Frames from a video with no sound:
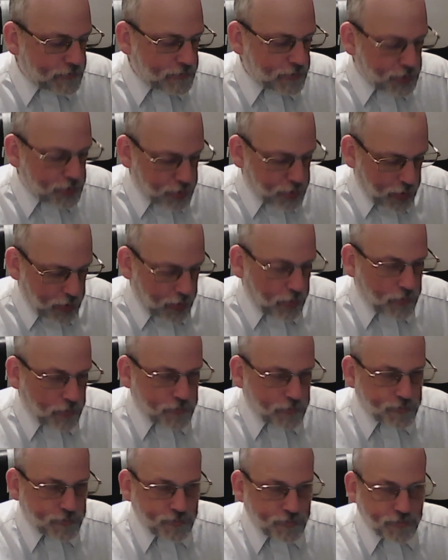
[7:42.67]
True?
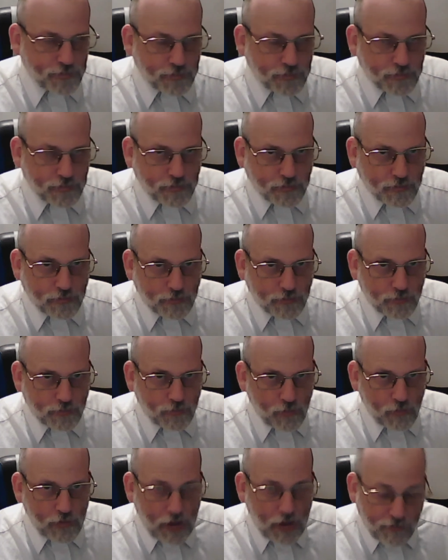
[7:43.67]

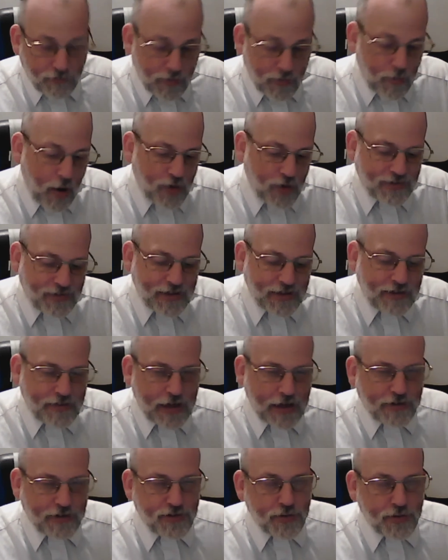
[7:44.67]
For most things,
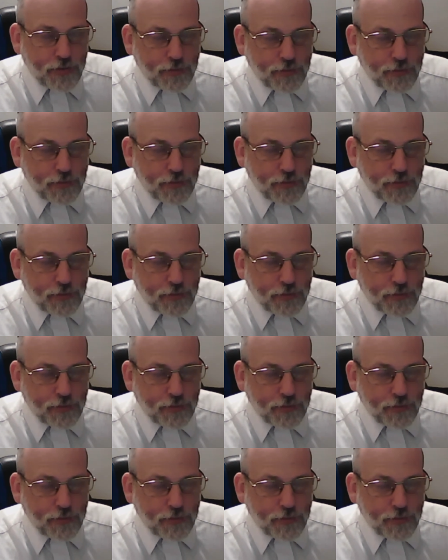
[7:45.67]
that's true.